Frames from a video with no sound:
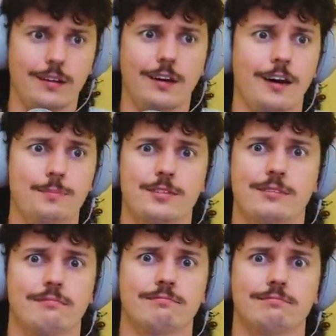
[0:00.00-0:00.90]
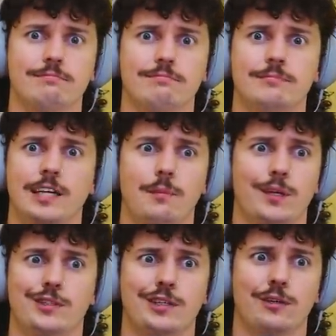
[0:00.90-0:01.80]
Cops, take me
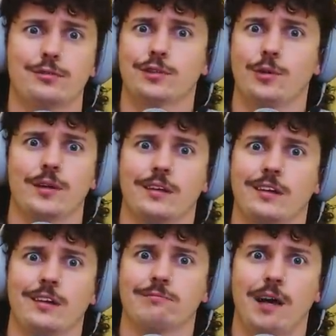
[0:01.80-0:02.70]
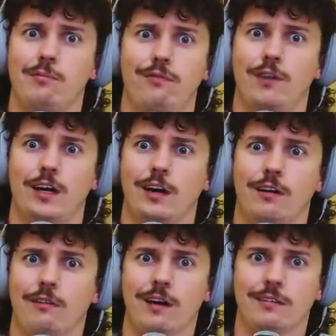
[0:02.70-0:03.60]
to jail, throw away the key. I'm fucking
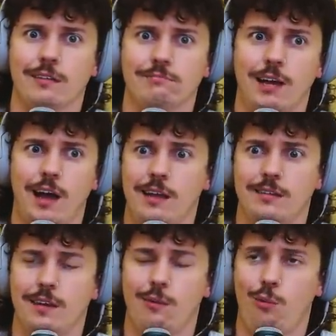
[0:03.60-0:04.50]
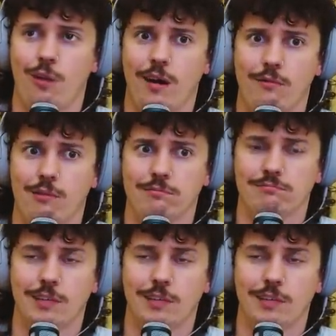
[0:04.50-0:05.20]
crazy. I say whatever.